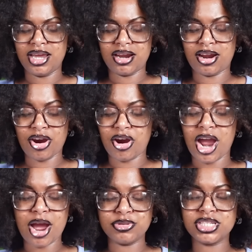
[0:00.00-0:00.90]
Girl,
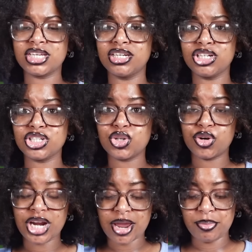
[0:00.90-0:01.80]
I was looking in the store
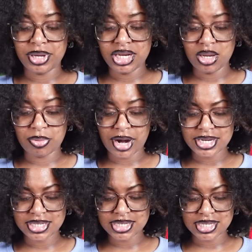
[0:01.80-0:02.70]
at beanie
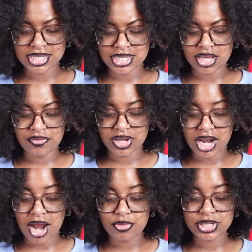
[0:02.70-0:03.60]
prices and stuff, and
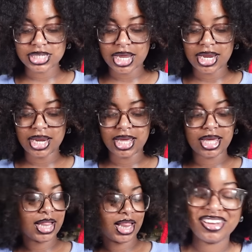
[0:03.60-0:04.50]
I was like,
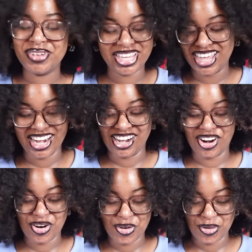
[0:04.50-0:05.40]
I can make that at
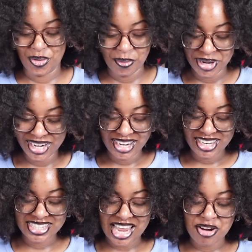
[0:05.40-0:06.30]
home.
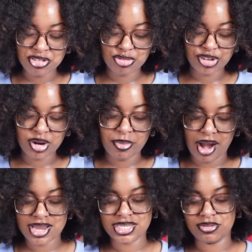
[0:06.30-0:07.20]
Because I was finna
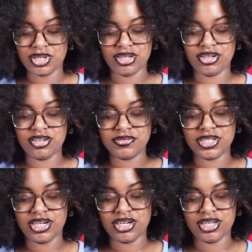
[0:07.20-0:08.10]
buy some gloves
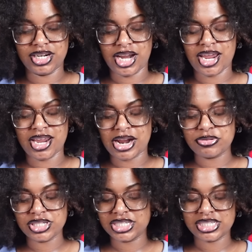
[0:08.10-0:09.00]
the other day, and I
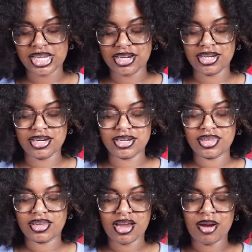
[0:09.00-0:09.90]
was just like,
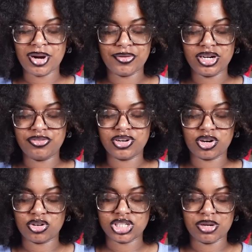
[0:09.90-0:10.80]
I'm already finna
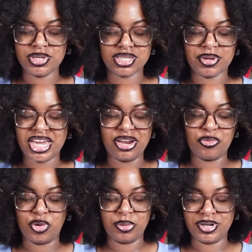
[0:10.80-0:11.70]
crochet me some hand
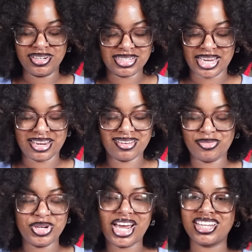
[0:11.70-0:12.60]
warmers. Like,
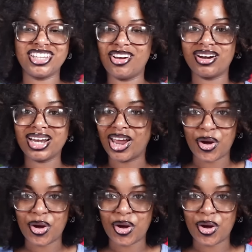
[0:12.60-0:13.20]
we got the yarn at